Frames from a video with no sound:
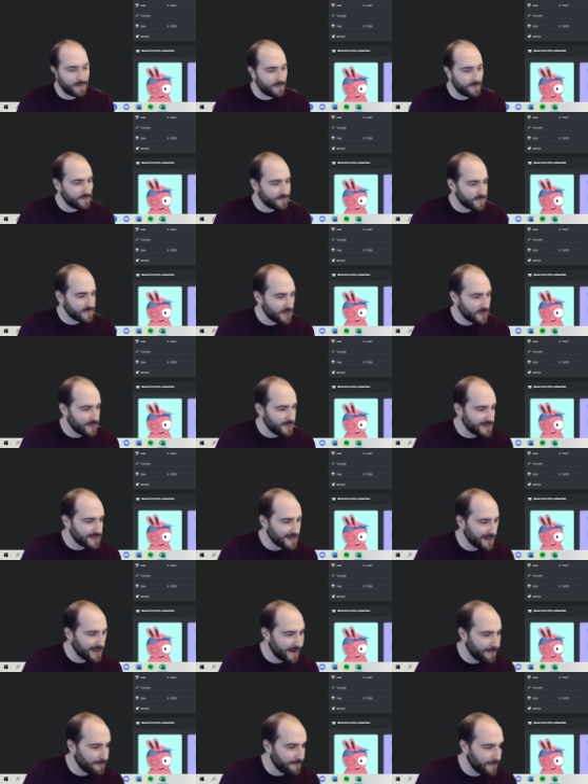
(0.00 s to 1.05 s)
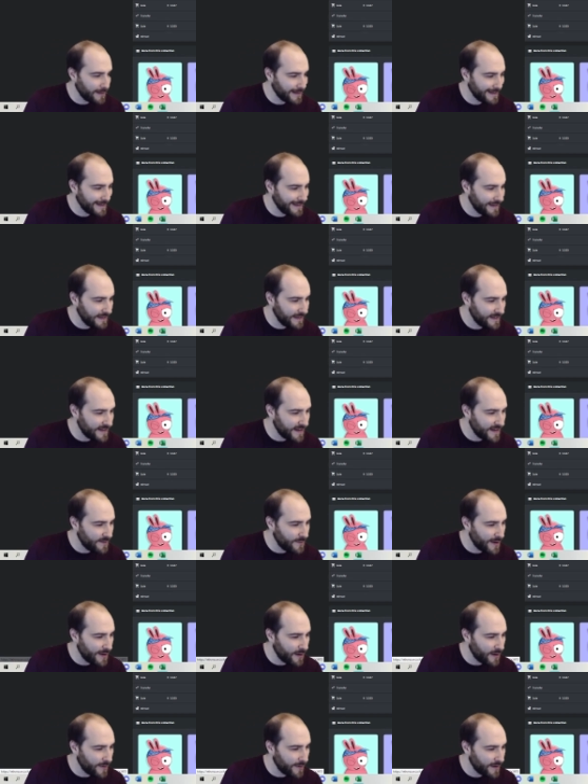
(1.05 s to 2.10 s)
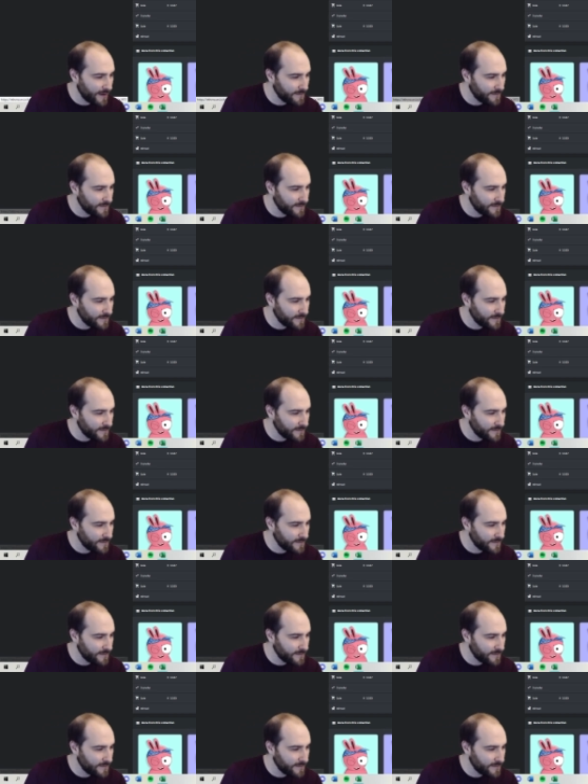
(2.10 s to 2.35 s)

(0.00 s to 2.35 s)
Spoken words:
so it wasn't completely dead right away.